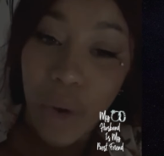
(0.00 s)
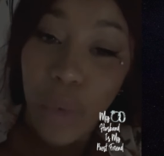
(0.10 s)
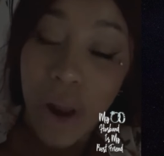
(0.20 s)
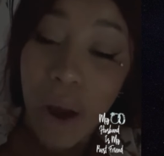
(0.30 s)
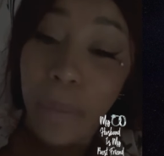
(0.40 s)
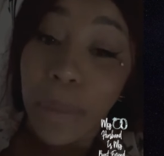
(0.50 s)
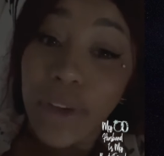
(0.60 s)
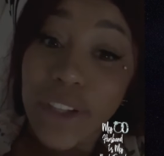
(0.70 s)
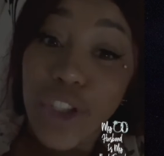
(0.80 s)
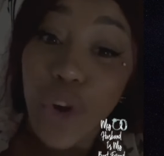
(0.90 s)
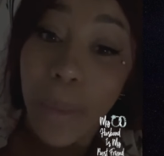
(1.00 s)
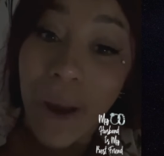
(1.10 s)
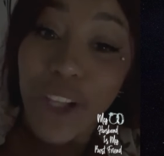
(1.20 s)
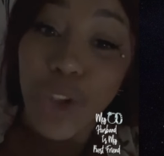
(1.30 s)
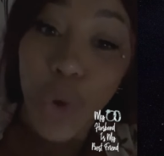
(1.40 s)
When I put this on
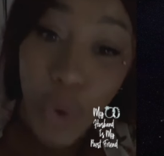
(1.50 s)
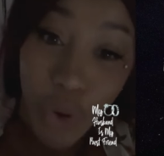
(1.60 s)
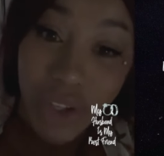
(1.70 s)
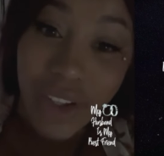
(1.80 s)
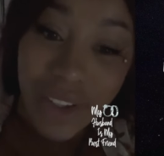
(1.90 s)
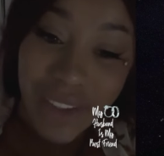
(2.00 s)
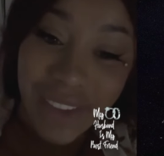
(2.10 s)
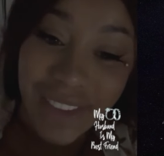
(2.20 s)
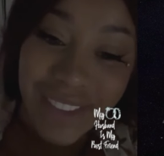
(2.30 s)
my daughter,